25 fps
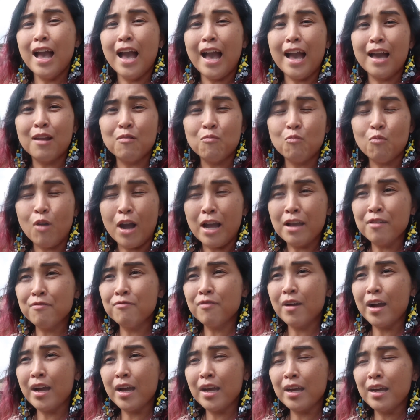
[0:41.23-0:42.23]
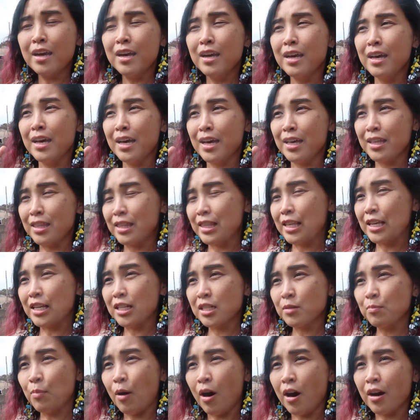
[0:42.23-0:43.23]
and Wi-Fi in
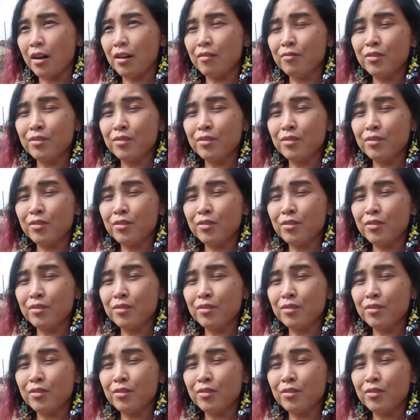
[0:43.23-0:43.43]
this part